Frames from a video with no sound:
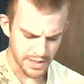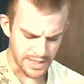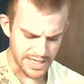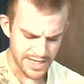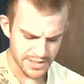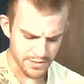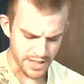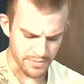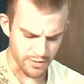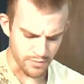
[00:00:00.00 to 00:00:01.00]
I asked
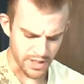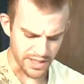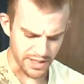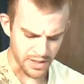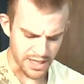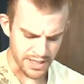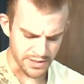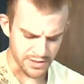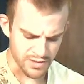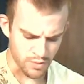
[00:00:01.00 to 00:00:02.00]
grandmother why he cried
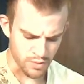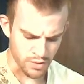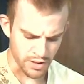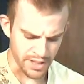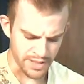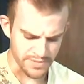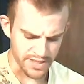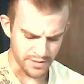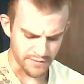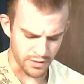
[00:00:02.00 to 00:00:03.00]
and swore and hit
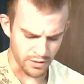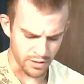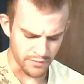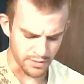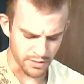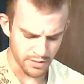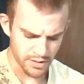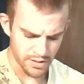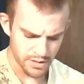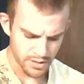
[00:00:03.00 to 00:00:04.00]
himself all over.
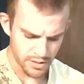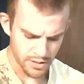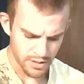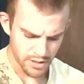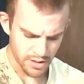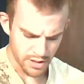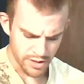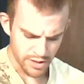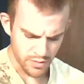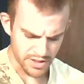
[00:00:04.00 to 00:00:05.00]

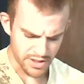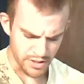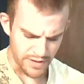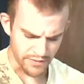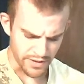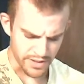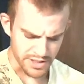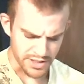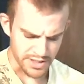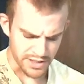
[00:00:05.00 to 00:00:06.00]
"You want to know everything,"
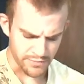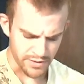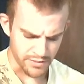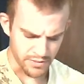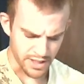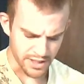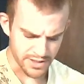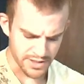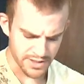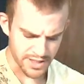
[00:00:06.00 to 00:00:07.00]
she said, with a
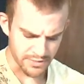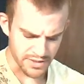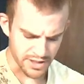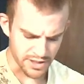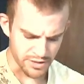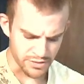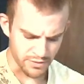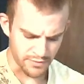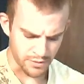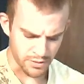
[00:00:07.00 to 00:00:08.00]
reluctance that was
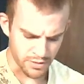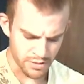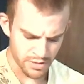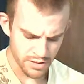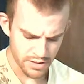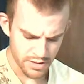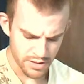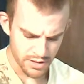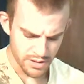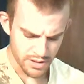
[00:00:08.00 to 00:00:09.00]
unusual for her.
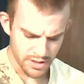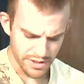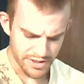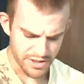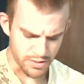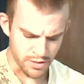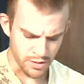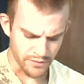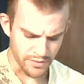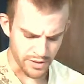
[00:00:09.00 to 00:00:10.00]
"It's too
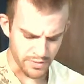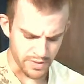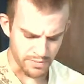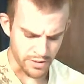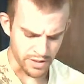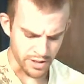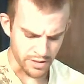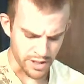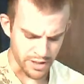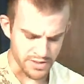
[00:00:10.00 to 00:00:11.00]
early for you to be poking
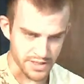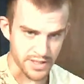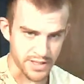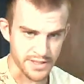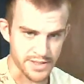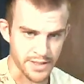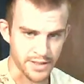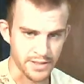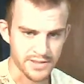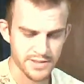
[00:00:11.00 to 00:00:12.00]
your nose into these things."